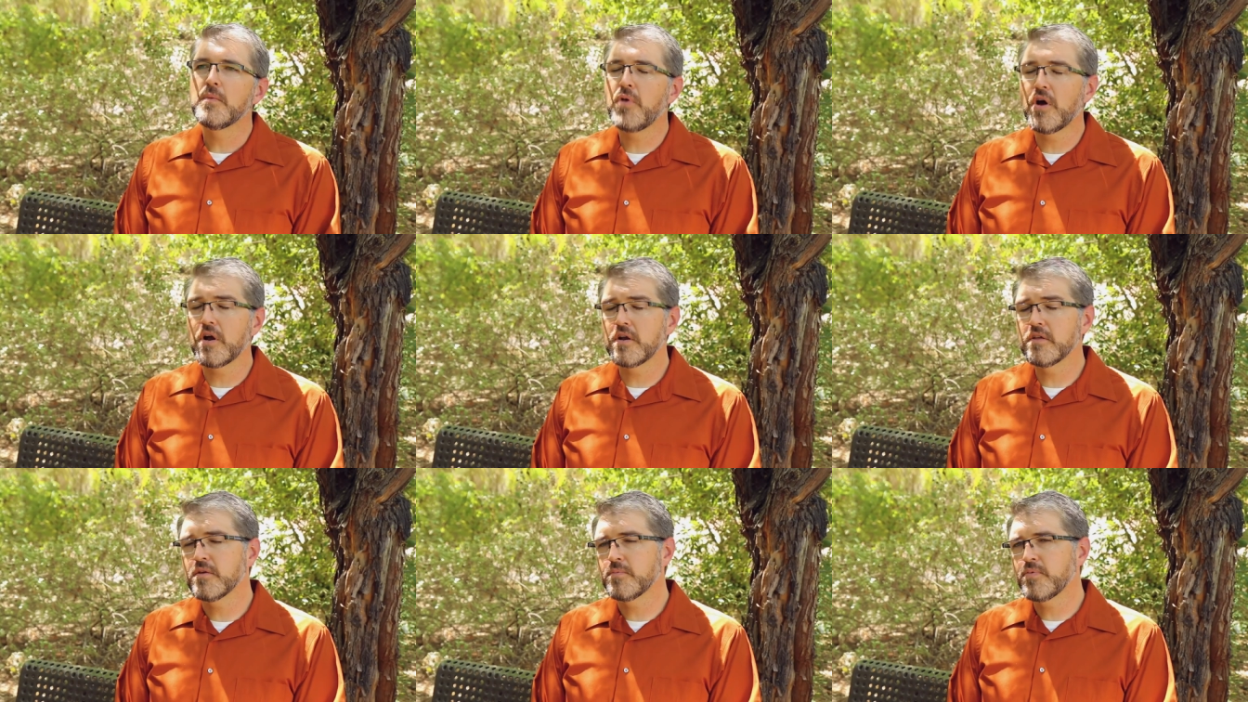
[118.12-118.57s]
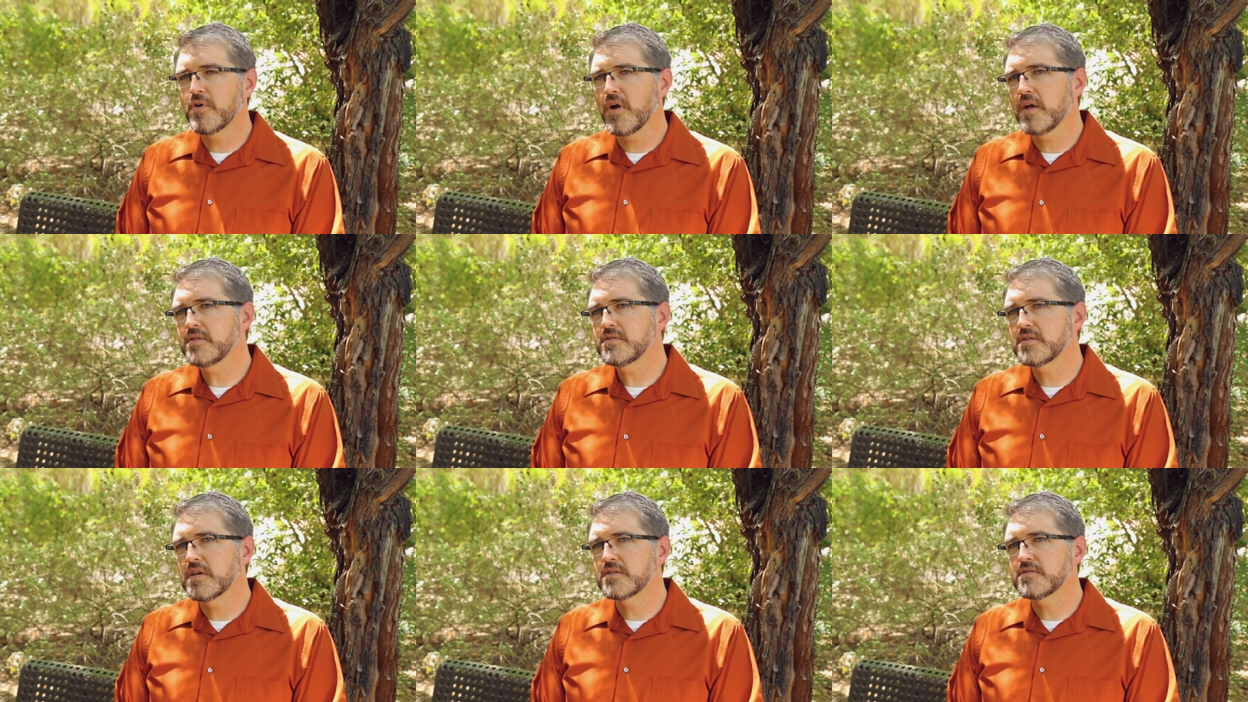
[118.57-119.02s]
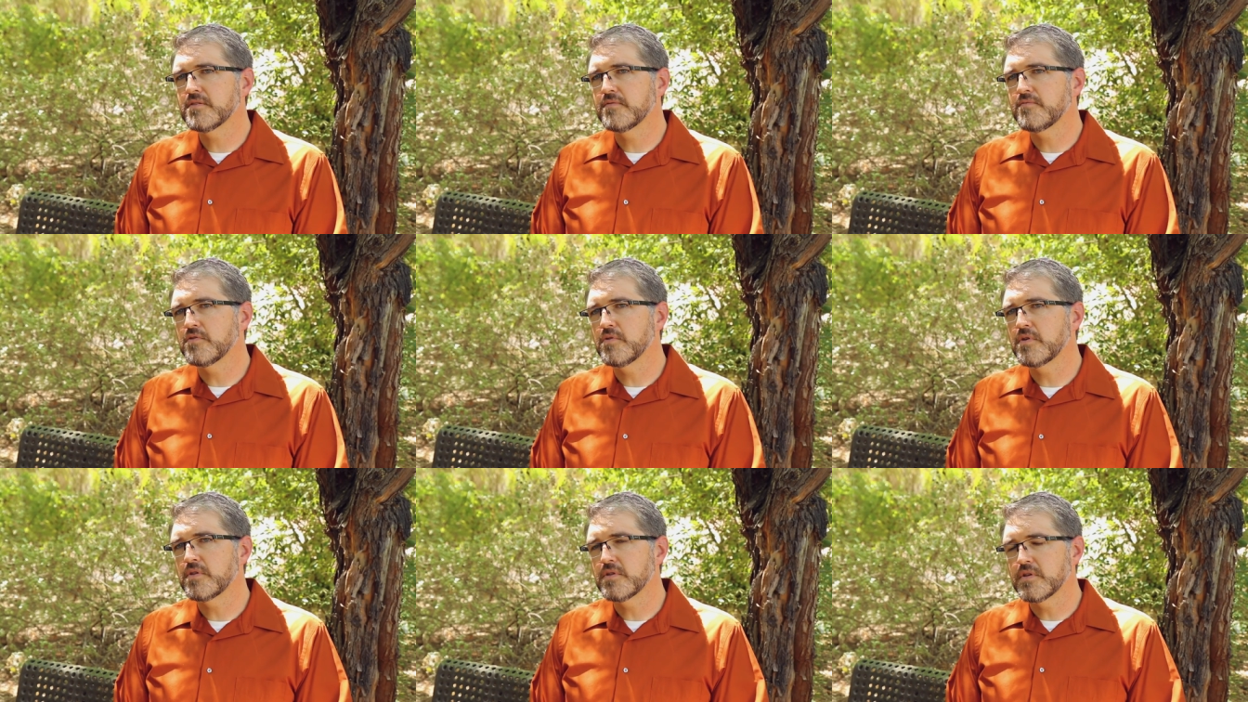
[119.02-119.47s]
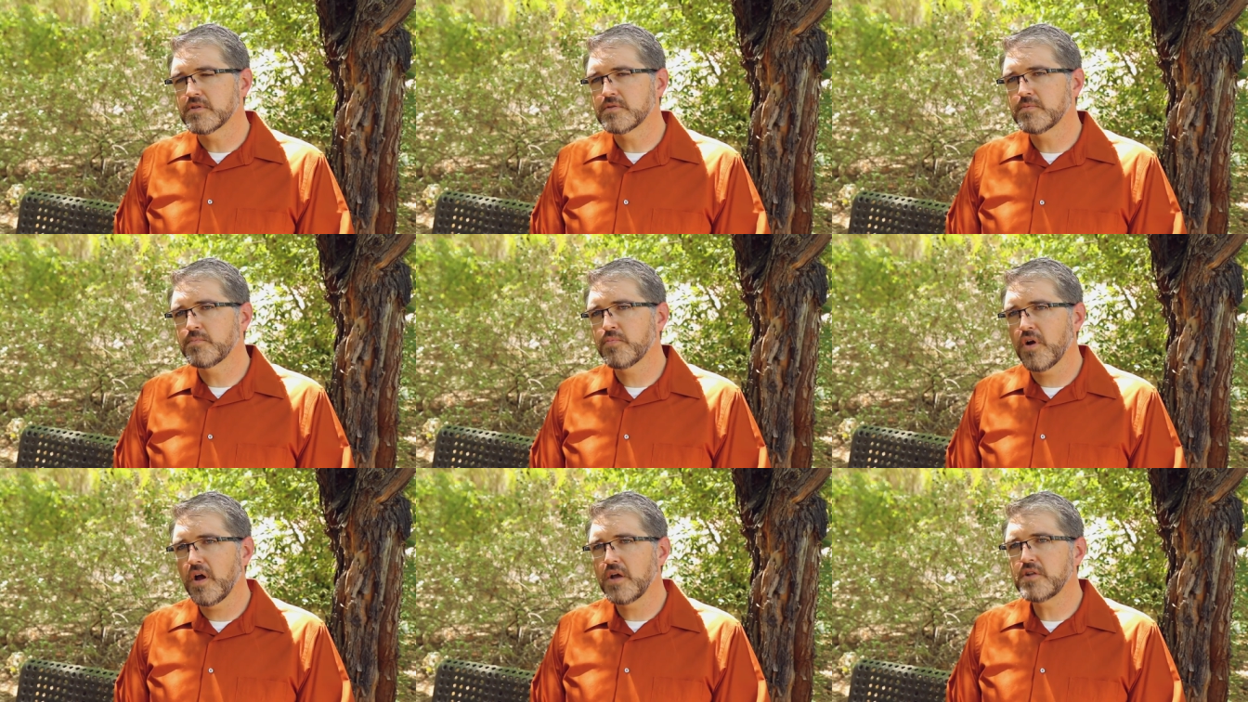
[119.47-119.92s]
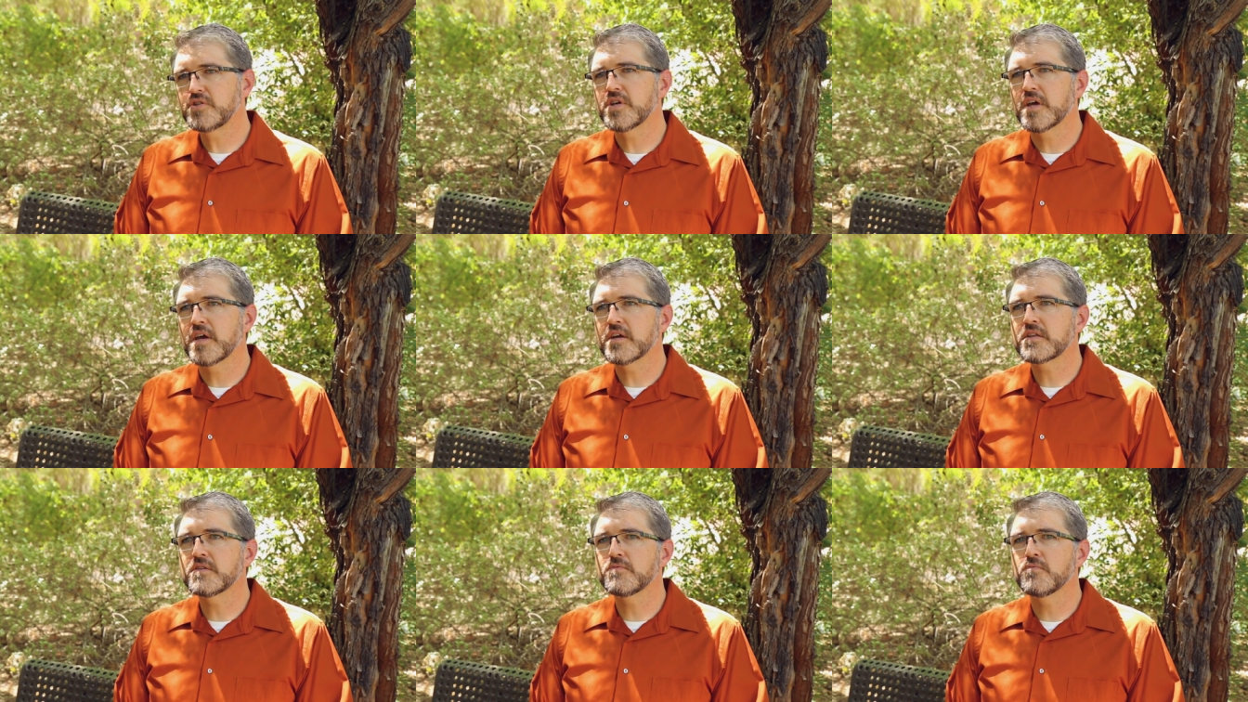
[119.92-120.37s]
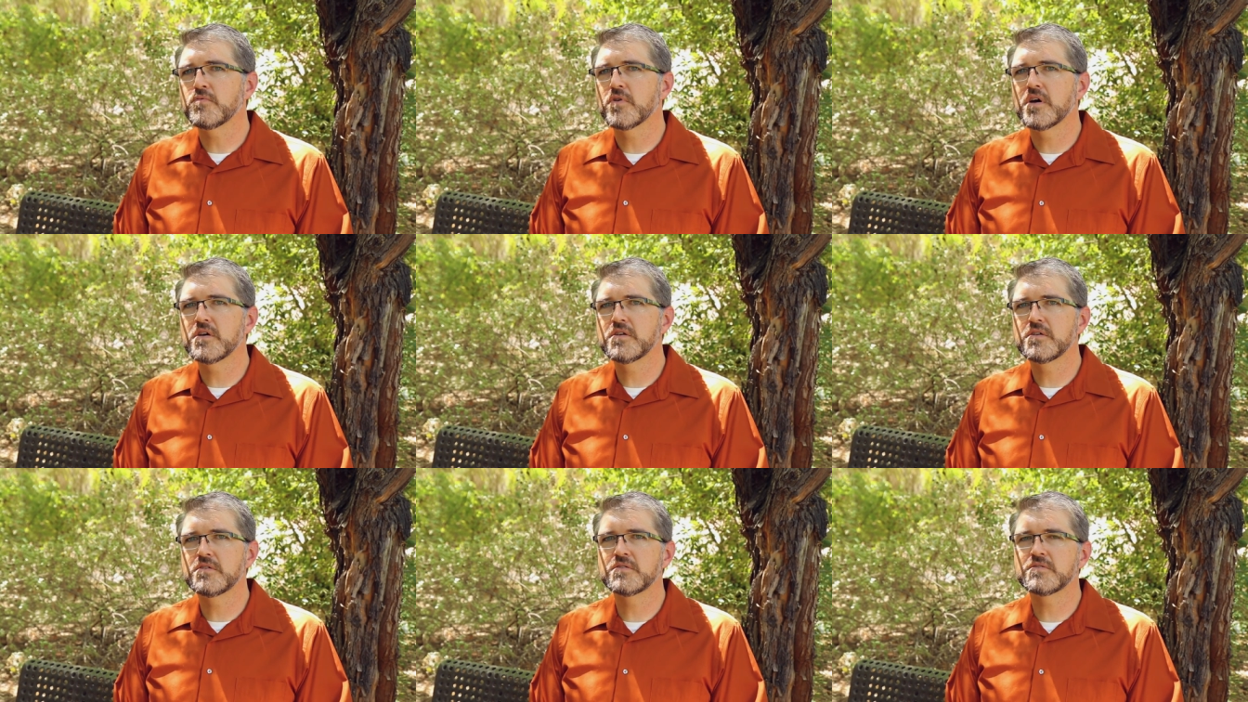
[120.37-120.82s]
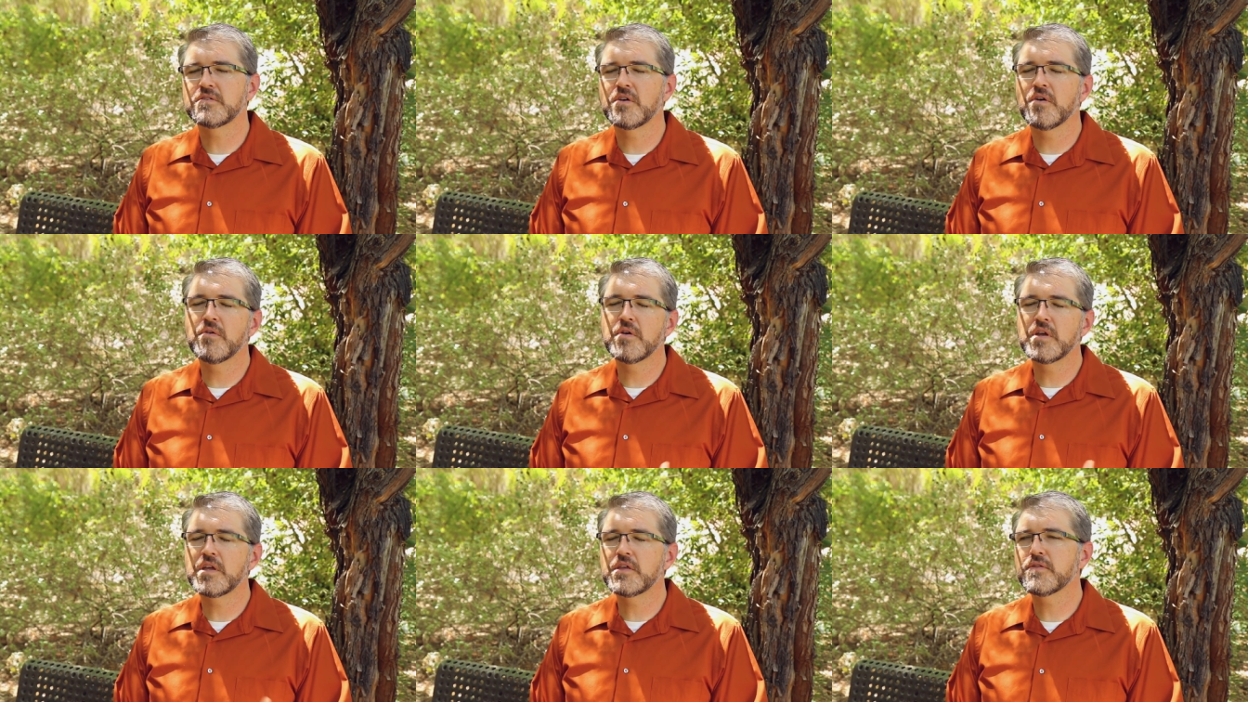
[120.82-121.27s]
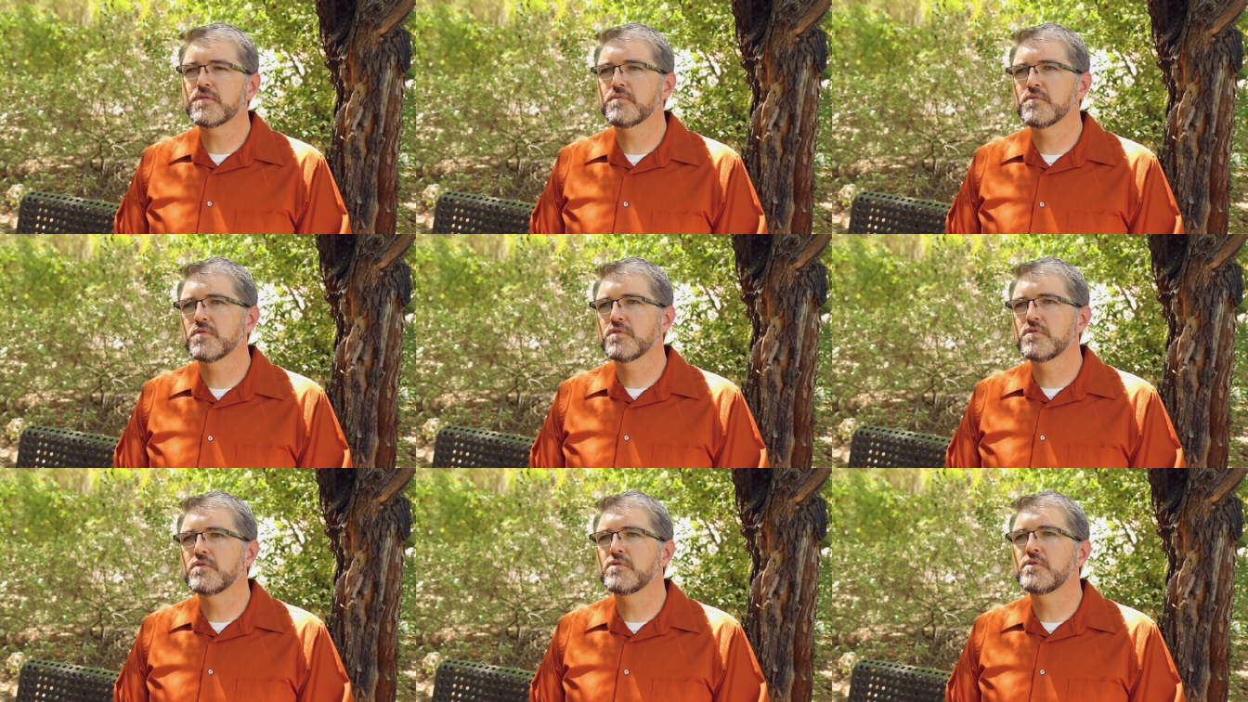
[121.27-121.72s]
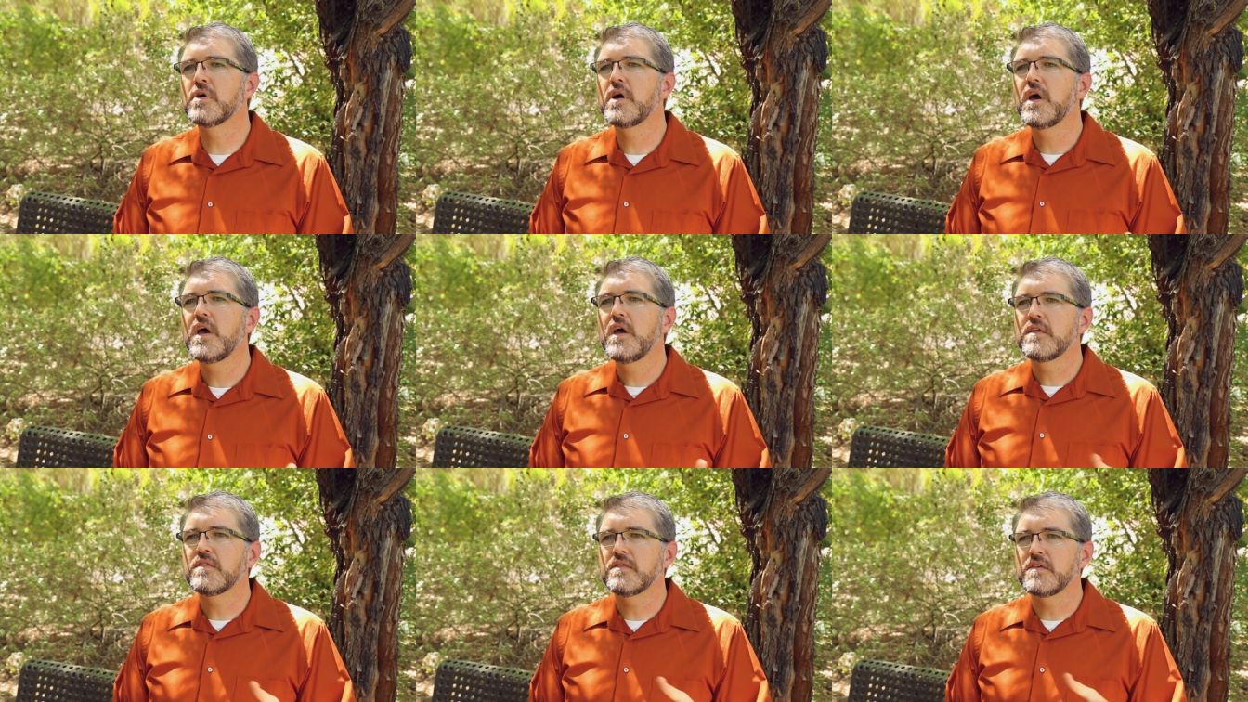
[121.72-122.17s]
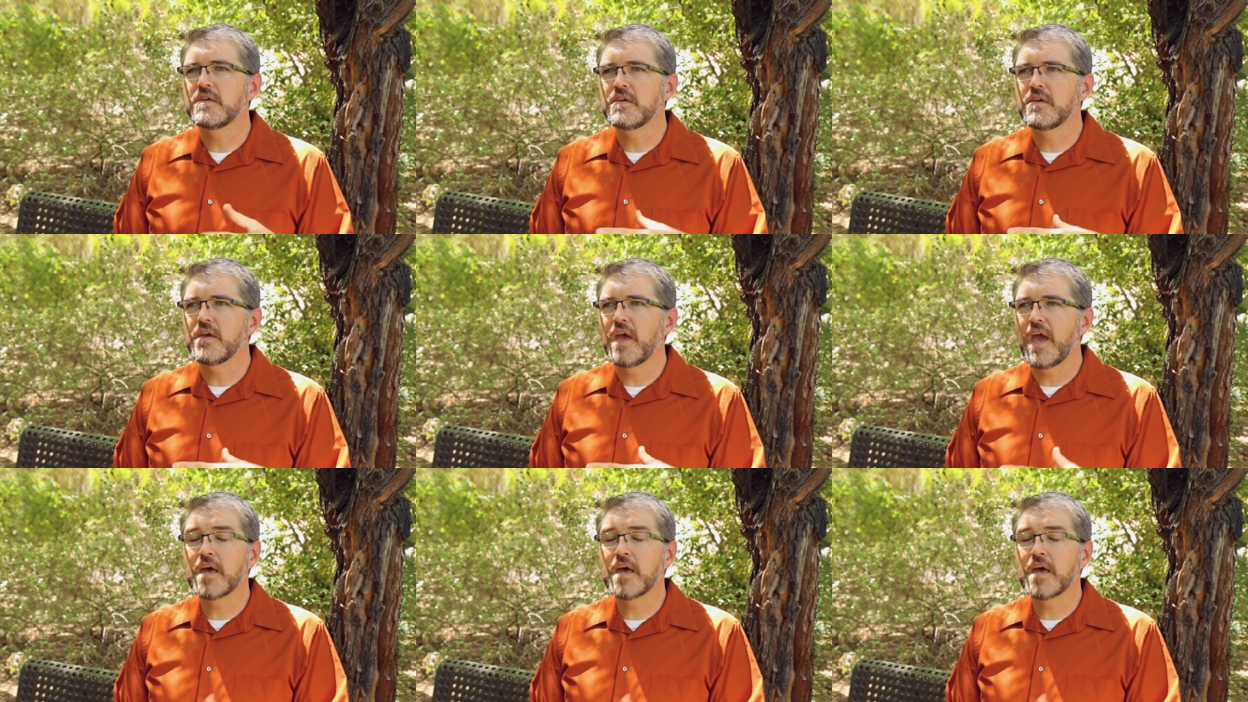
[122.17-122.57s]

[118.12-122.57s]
Part of the process of doing this project was going through the